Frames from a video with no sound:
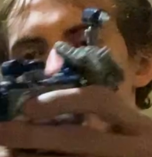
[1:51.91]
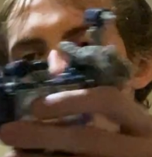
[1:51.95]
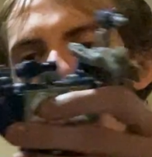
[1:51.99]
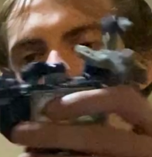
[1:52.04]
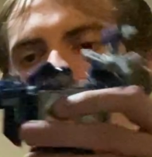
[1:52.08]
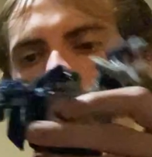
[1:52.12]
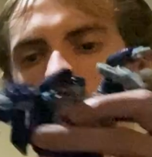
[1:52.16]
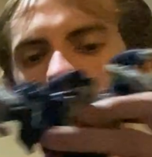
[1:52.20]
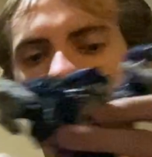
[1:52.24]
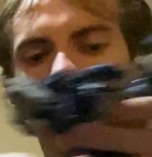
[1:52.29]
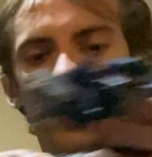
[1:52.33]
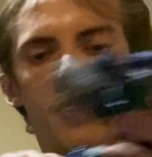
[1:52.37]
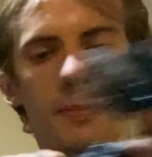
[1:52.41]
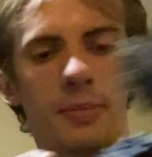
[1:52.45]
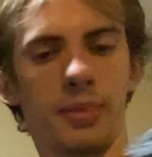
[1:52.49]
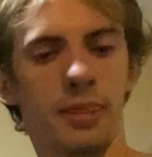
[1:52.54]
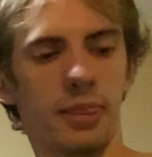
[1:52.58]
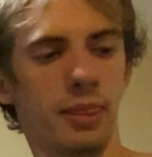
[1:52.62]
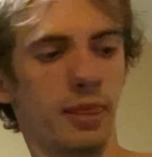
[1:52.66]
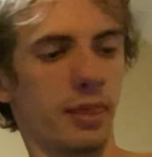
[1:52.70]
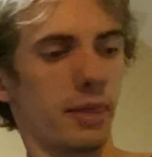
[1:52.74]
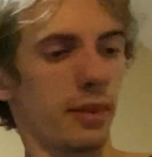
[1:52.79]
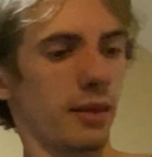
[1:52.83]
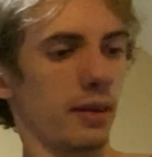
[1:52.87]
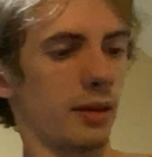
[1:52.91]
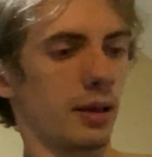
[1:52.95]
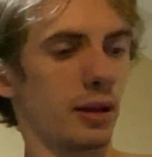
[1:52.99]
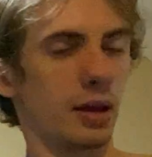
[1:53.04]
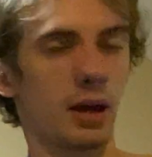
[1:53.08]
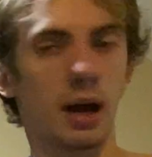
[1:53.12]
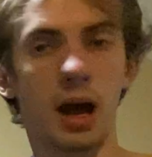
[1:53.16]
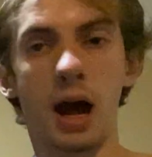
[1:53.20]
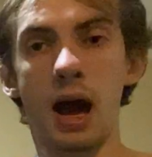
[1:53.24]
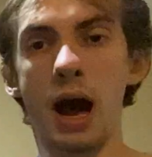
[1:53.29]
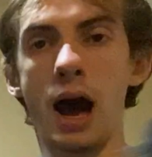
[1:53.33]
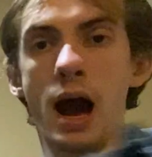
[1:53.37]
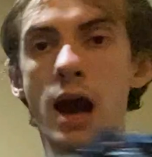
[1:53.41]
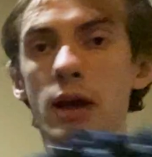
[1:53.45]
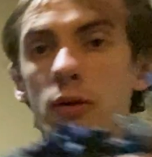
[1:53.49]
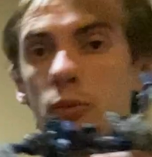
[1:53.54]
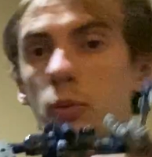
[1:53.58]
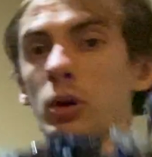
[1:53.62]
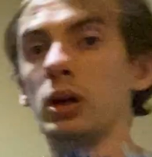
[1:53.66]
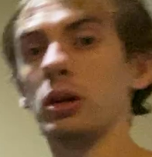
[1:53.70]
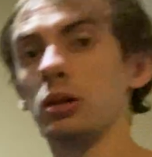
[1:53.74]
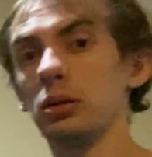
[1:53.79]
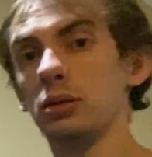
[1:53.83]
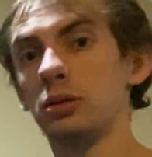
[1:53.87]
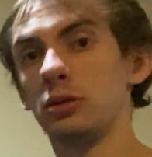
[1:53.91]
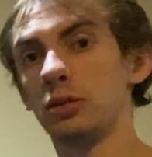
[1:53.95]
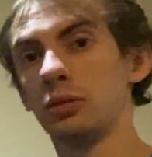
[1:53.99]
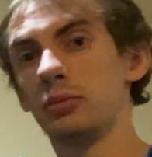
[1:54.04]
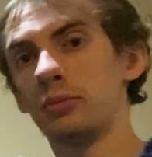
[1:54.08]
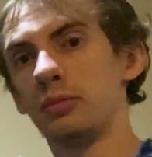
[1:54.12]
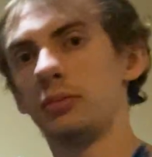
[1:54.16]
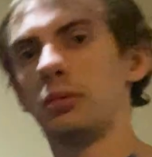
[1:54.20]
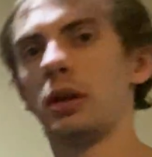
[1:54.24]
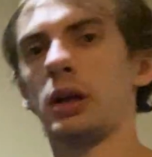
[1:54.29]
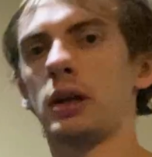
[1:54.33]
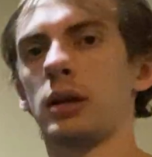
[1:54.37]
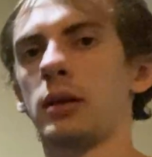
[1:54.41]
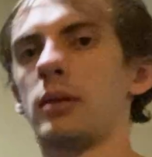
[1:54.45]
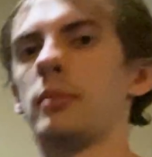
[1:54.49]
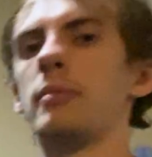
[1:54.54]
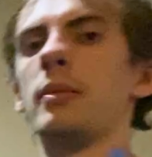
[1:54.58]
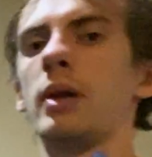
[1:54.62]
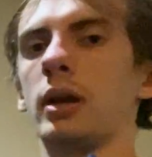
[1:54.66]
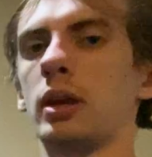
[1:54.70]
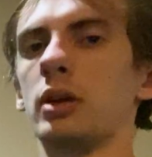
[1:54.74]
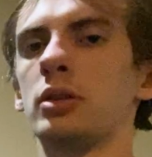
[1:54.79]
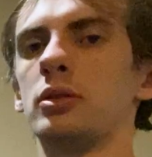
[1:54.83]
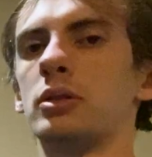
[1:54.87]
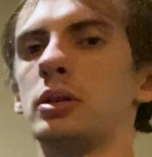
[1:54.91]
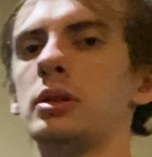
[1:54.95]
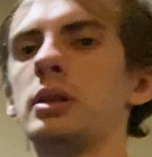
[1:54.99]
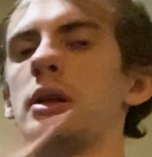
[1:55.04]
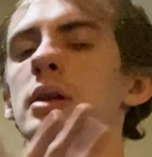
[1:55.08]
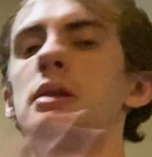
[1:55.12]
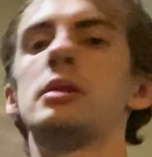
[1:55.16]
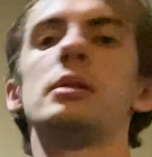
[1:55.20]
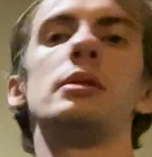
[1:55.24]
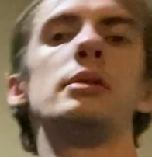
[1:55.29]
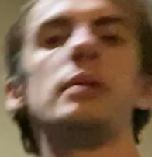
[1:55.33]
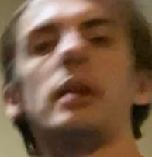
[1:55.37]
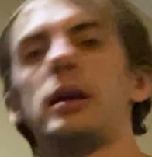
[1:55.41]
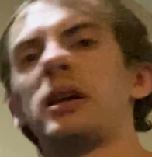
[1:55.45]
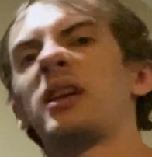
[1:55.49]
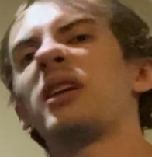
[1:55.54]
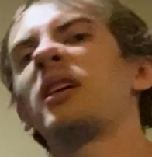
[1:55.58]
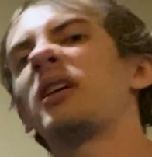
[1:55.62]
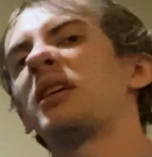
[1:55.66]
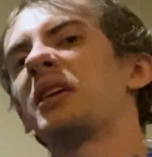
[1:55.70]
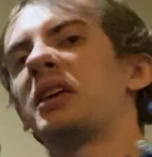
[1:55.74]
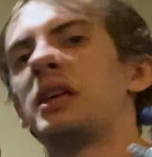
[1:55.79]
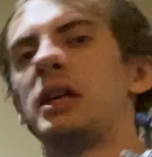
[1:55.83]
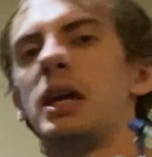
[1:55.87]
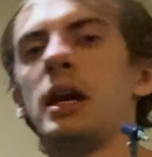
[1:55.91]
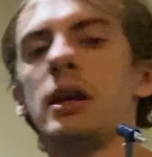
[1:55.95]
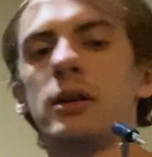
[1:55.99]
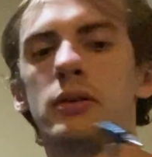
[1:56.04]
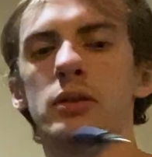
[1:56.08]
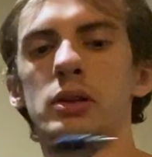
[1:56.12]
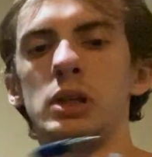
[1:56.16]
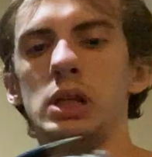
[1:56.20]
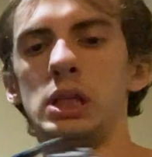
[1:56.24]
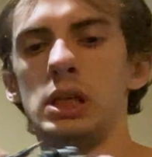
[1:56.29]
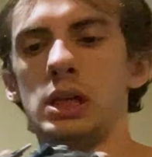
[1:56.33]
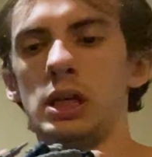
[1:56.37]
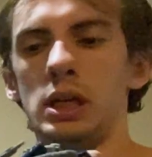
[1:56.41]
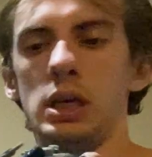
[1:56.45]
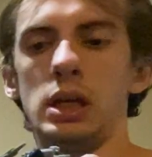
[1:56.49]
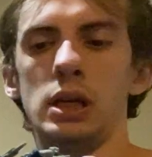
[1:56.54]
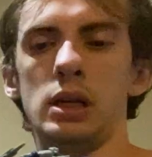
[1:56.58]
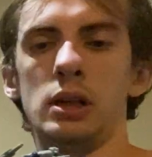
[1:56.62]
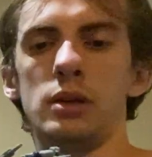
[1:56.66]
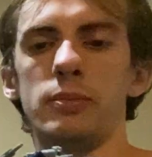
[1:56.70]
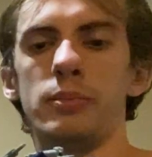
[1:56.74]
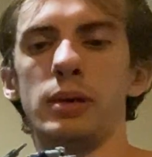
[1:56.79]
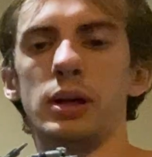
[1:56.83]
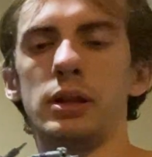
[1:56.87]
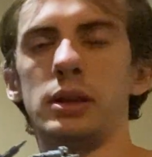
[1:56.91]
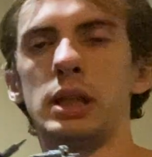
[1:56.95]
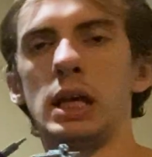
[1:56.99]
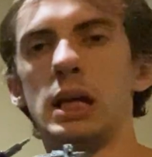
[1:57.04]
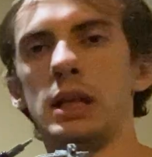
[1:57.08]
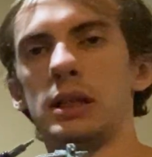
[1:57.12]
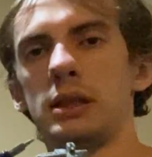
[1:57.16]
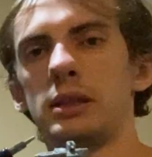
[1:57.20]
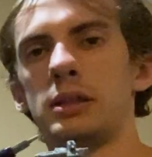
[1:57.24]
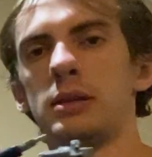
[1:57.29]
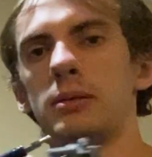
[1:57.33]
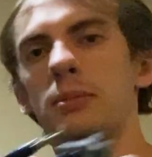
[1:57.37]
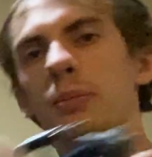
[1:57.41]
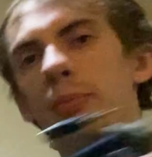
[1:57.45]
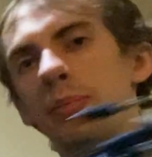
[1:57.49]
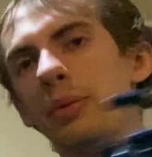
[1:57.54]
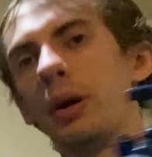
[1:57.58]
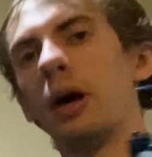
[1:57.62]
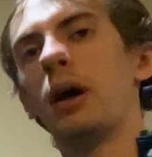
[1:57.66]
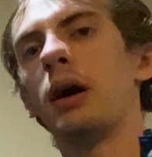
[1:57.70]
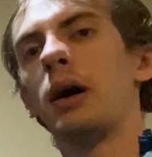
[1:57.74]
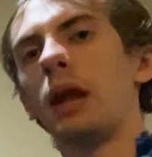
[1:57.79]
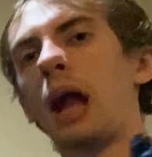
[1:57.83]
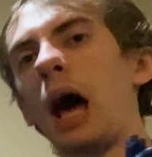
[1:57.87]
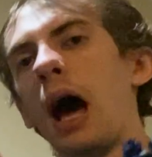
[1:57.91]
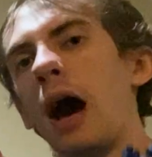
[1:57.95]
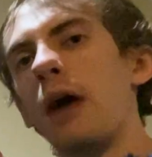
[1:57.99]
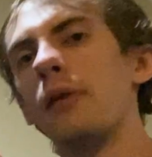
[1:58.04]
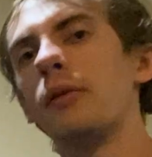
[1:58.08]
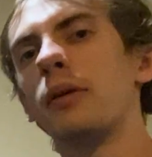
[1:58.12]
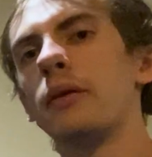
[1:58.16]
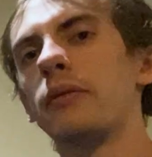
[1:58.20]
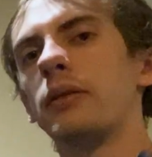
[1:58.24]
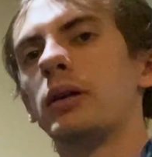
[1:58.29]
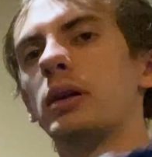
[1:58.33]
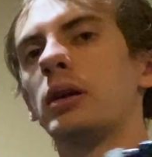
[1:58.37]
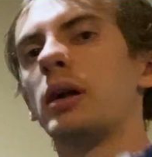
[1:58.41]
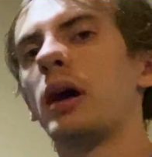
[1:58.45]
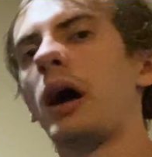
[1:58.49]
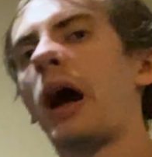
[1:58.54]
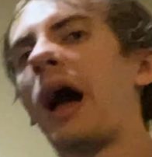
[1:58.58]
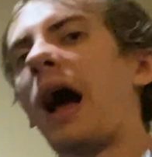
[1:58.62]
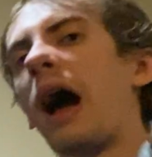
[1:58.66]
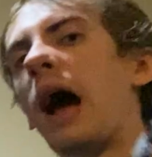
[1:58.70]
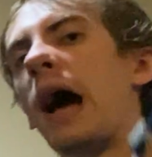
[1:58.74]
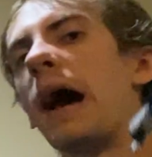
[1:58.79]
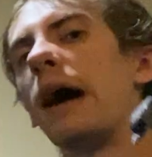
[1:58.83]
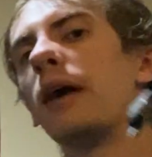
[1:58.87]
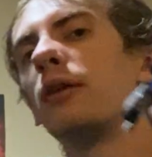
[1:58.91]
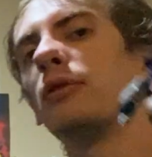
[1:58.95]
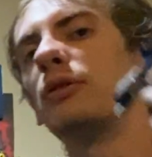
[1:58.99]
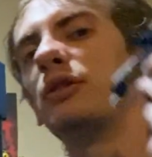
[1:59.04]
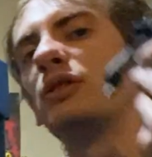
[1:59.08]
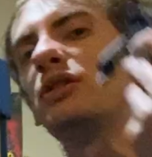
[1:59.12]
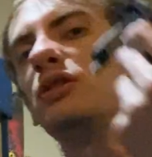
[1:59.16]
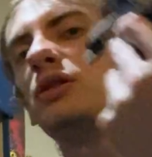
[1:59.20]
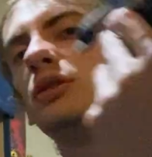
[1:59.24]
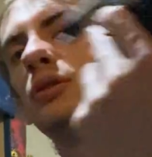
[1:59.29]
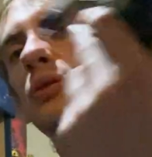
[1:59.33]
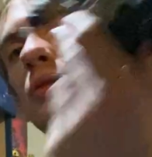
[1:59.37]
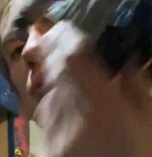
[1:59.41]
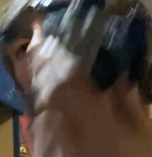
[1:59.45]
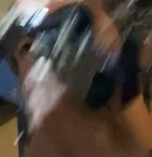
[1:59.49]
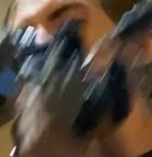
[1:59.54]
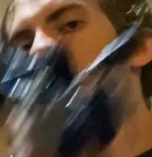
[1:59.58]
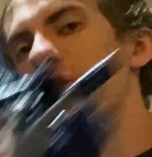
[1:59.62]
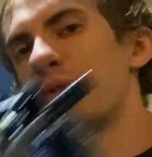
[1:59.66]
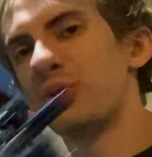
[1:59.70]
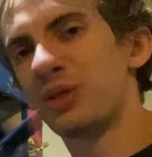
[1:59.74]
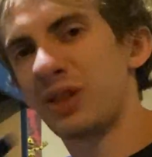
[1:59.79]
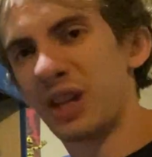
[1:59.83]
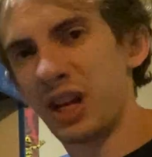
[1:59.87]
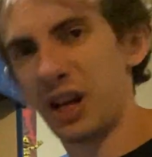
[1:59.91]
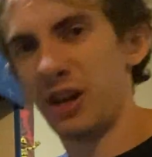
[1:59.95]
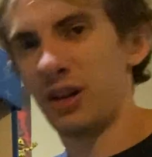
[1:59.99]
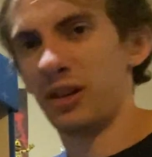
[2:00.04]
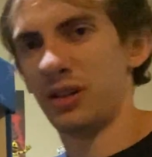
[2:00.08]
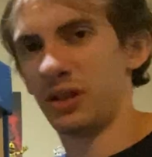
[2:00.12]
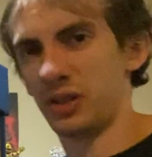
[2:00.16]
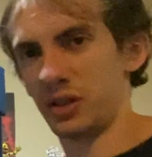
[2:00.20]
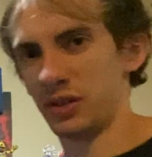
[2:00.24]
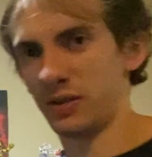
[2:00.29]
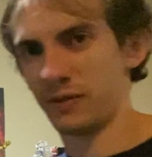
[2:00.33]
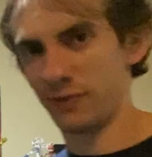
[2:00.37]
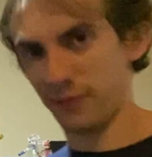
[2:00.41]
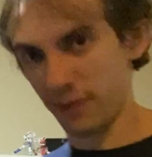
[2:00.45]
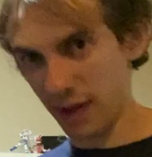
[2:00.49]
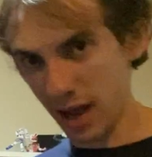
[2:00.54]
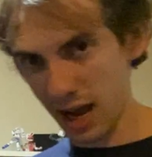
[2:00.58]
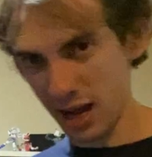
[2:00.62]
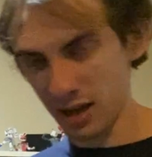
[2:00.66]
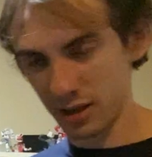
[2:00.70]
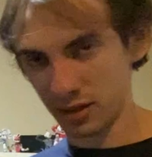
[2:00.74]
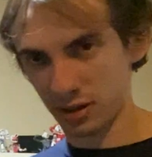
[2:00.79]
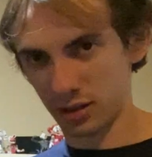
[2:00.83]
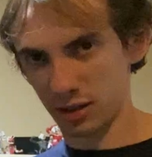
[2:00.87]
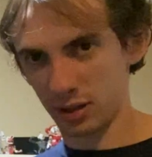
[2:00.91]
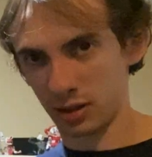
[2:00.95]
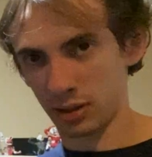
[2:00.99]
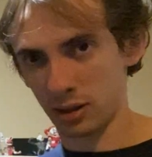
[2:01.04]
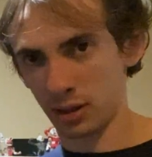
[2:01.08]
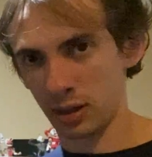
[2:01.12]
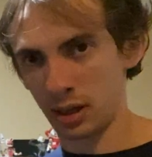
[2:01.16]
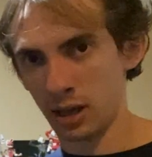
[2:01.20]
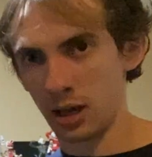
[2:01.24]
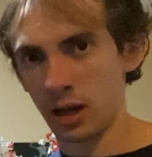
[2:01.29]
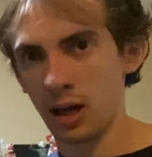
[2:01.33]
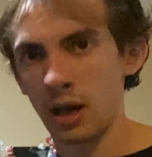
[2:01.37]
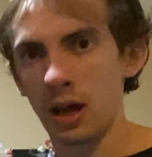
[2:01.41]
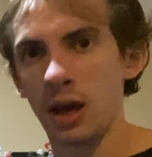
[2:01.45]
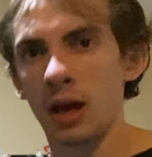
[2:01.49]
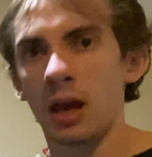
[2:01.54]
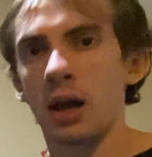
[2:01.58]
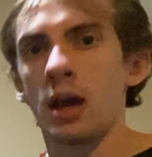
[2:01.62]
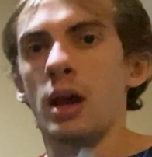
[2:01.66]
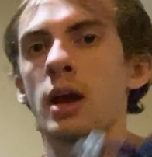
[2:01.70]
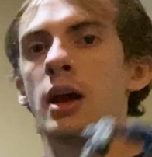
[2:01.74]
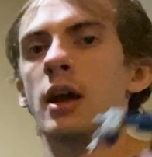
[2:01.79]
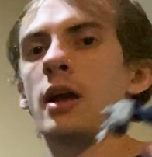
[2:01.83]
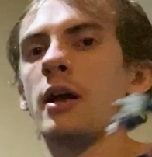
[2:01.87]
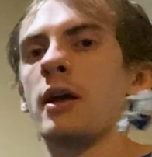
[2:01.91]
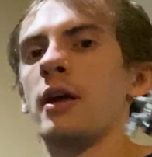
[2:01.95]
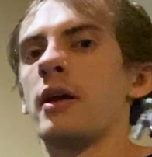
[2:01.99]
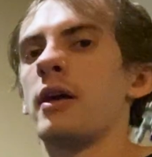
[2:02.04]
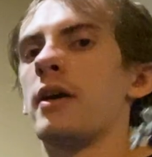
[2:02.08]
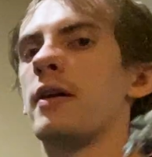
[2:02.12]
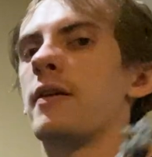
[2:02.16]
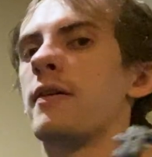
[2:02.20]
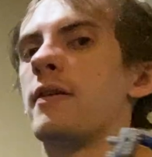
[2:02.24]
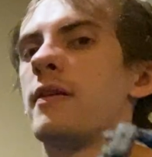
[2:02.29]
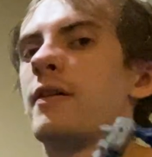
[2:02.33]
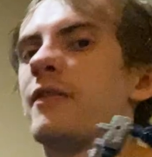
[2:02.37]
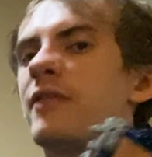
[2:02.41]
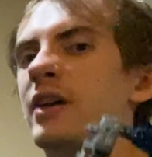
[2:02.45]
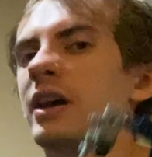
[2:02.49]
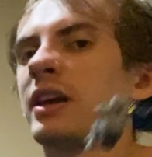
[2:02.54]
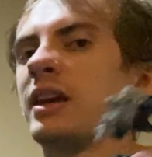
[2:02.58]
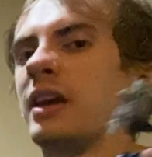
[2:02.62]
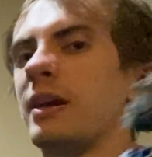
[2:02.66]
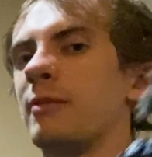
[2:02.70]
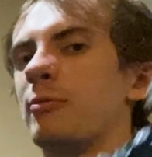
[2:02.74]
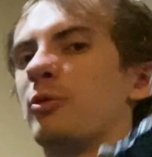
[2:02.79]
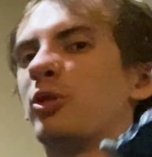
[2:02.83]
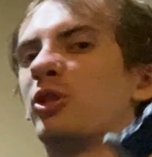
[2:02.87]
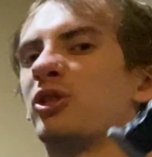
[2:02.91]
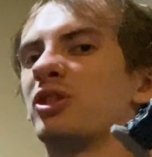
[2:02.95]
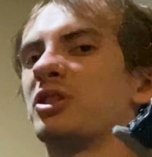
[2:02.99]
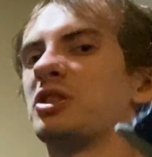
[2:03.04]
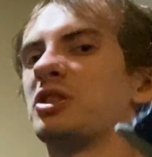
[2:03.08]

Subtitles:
I will do Megatron. That's guaranteed, but however, I will do those characters faster if I get more